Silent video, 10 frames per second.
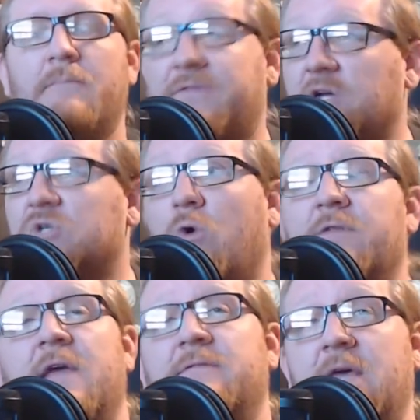But there's
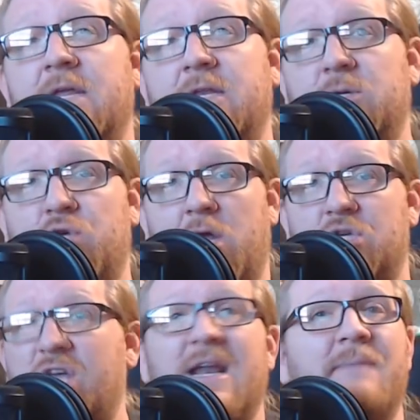one thing they need to
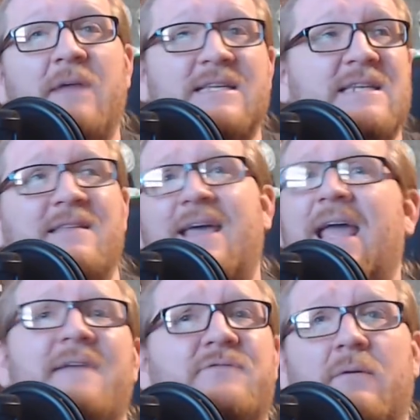change. And I'm not saying they
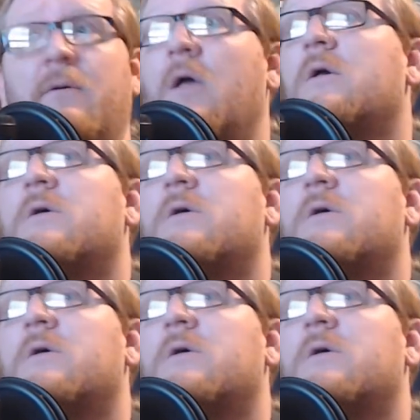have to